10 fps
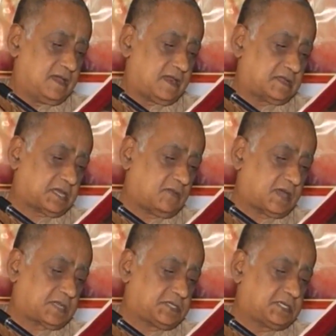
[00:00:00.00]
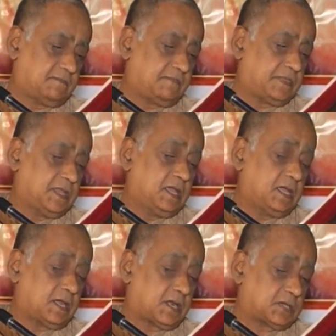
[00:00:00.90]
rasavarjam,
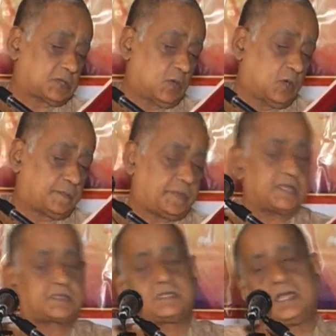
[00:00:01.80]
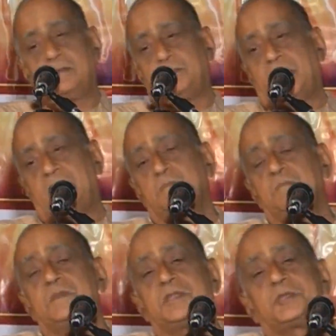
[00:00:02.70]
rasopyasya
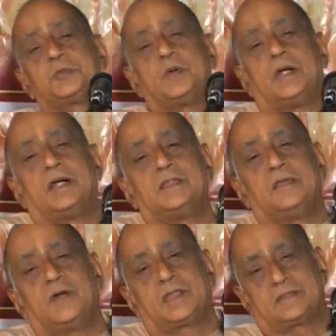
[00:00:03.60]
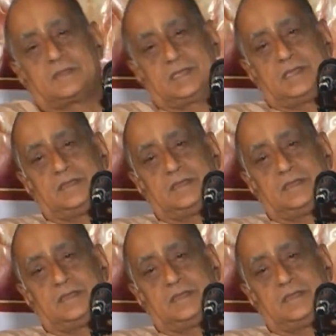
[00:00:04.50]
param drishtva nivartade.